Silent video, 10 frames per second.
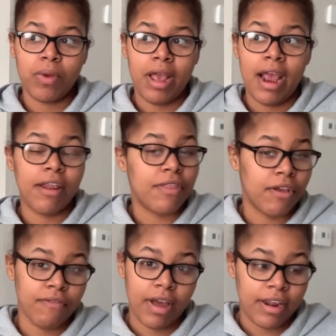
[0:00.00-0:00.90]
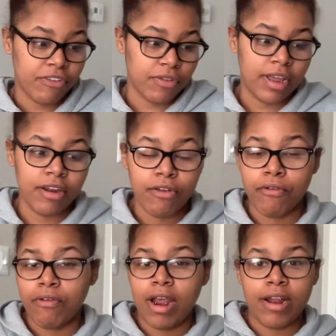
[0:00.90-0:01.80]
anything finance related
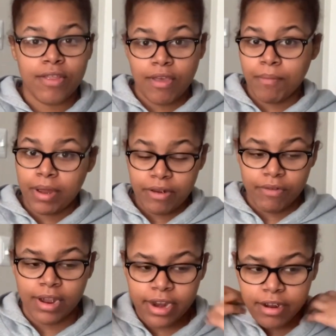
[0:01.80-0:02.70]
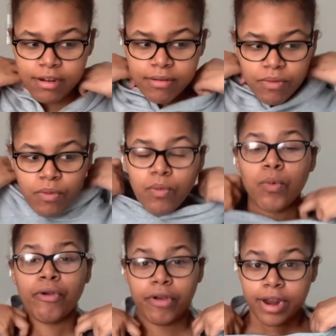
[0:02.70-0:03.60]
or anything money related,
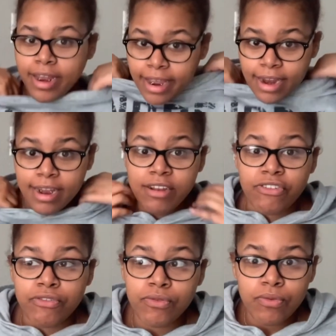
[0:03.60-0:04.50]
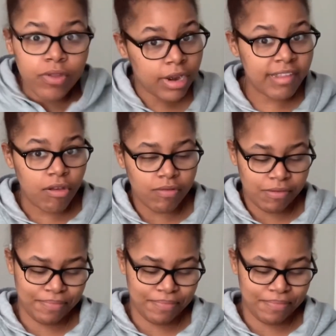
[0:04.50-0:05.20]
we're going to get into the details.